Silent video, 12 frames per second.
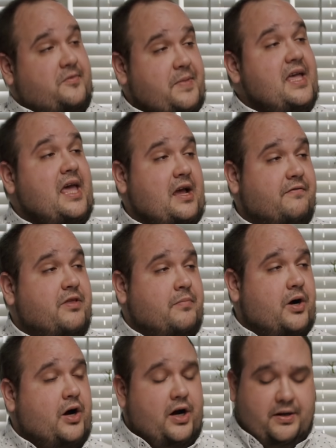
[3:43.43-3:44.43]
Speaking of the
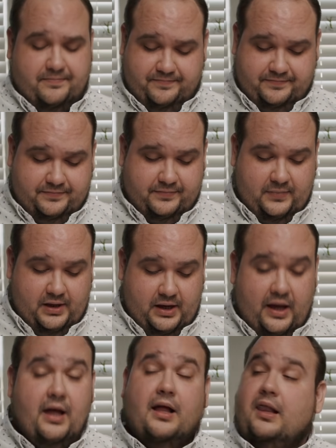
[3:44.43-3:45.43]
bar,
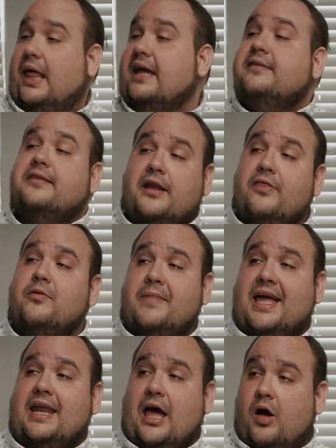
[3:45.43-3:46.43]
Lance, another
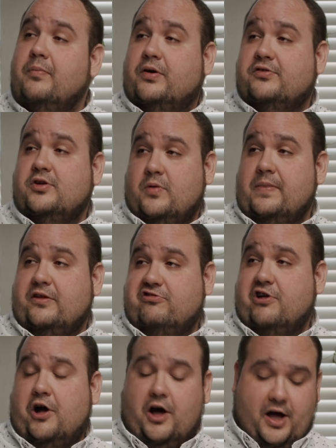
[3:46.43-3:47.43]
man elbows you in the
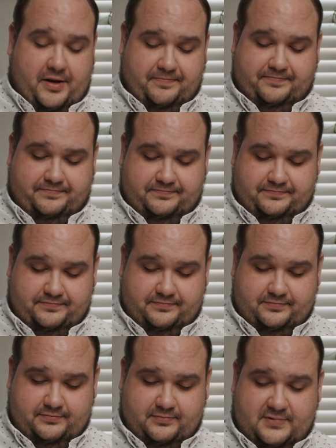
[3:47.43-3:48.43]
jaw.
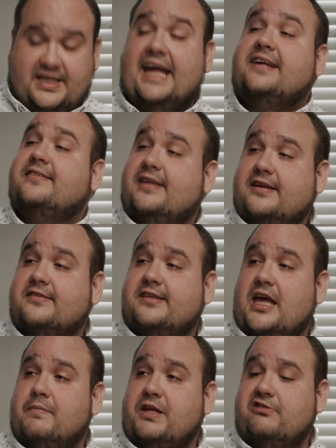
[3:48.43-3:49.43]
Take six
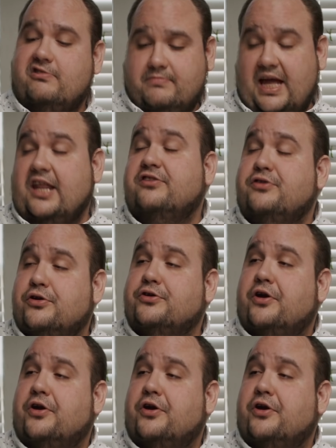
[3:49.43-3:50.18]
damage, and it's your